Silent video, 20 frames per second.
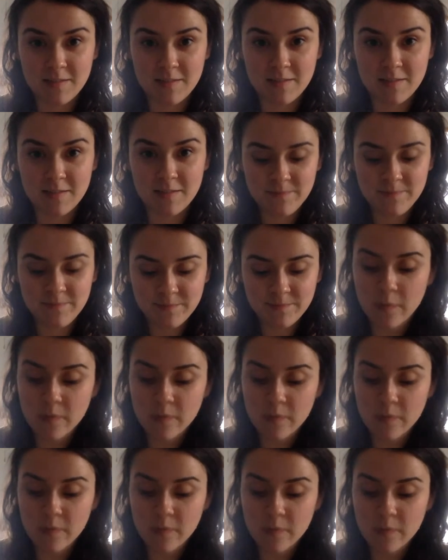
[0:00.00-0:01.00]
That was
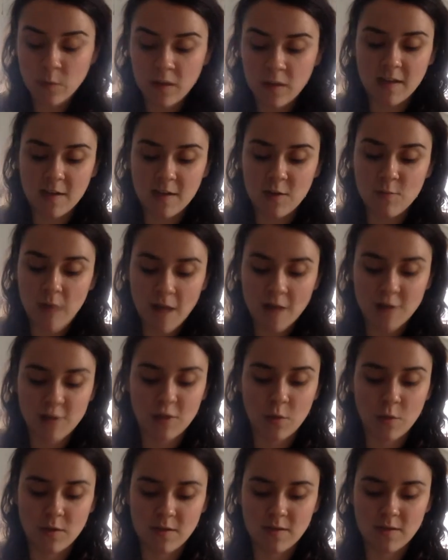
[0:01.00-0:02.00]
one of the ways I knew
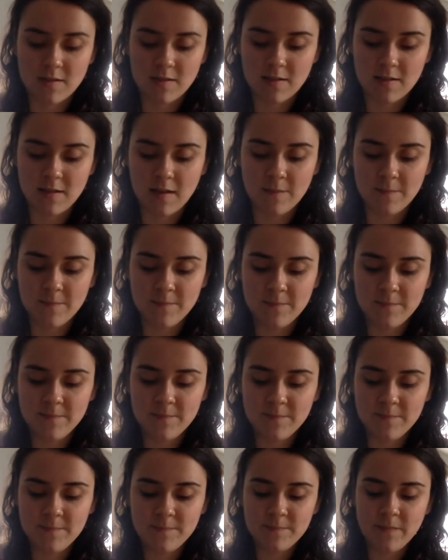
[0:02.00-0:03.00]
magic was inside him.
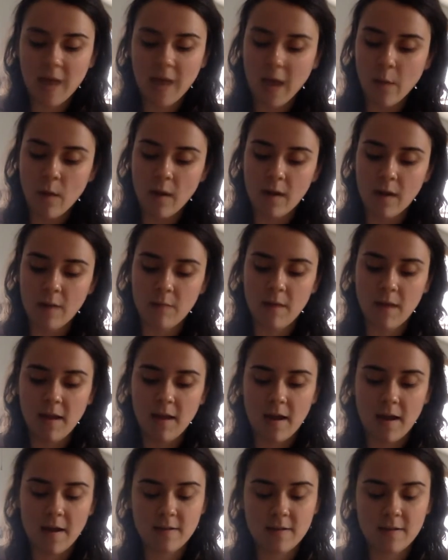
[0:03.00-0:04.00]
I wanted my
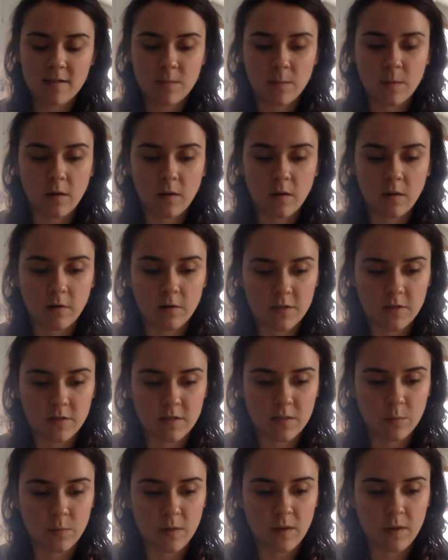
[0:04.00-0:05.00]
eyes to sparkle just
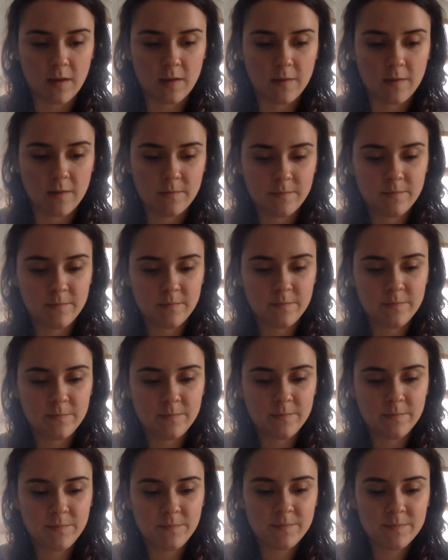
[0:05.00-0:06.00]
as bright.
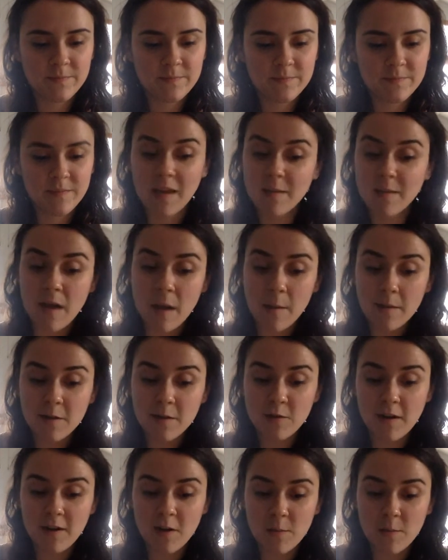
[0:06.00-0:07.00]
And Mama
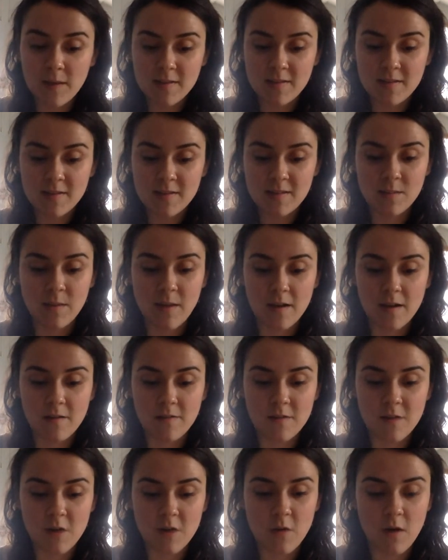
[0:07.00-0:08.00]
tried her best to smile,
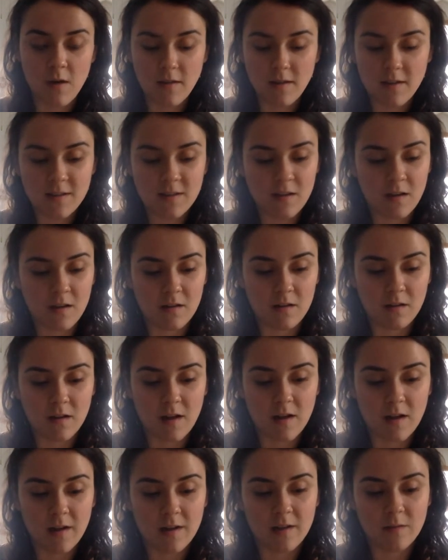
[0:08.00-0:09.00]
though all I saw in her
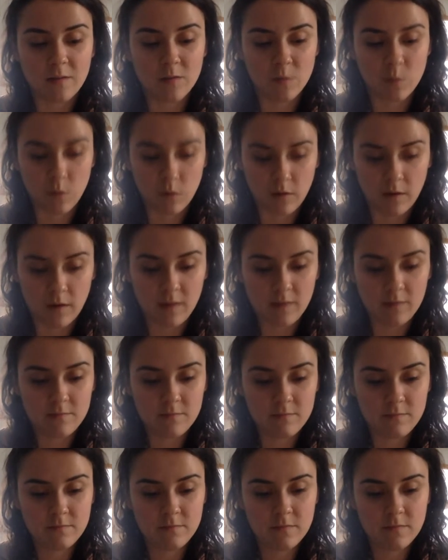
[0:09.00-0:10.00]
eye was worry.
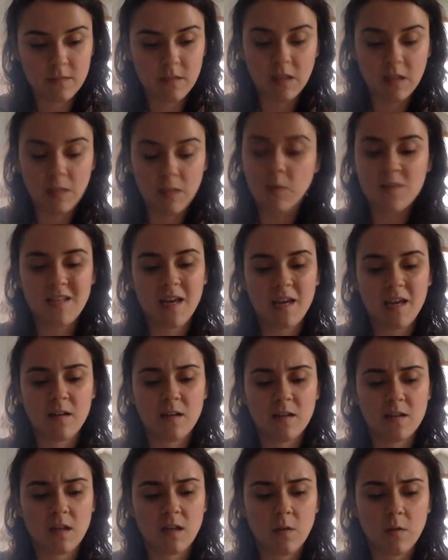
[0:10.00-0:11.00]
A glimmer of
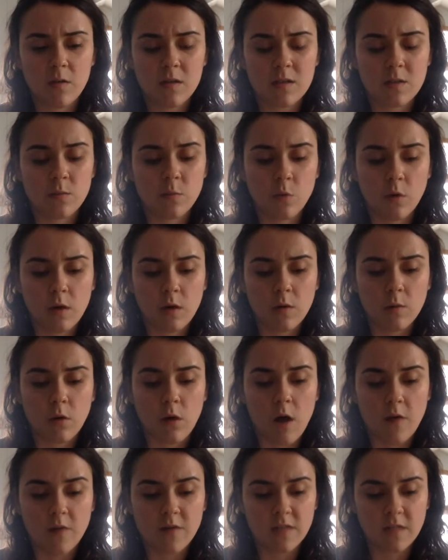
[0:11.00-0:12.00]
sadness I noticed more and more
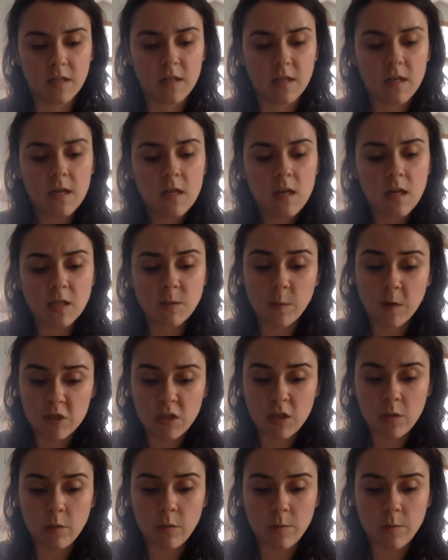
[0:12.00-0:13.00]
often,
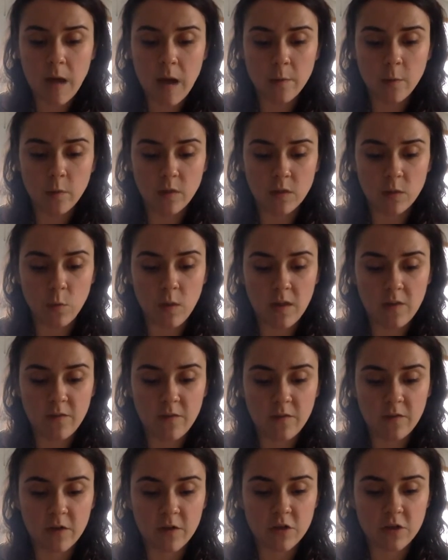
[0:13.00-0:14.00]
especially when Papa was away for
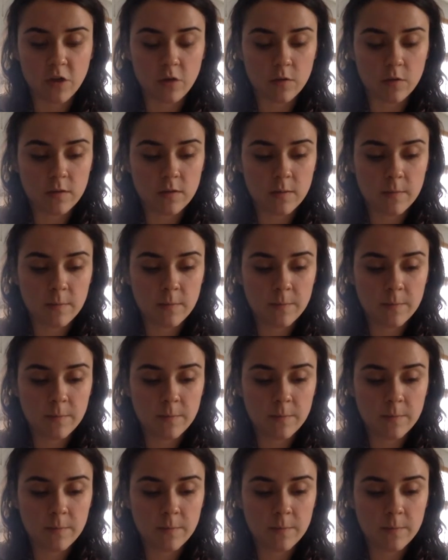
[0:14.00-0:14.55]
his shows.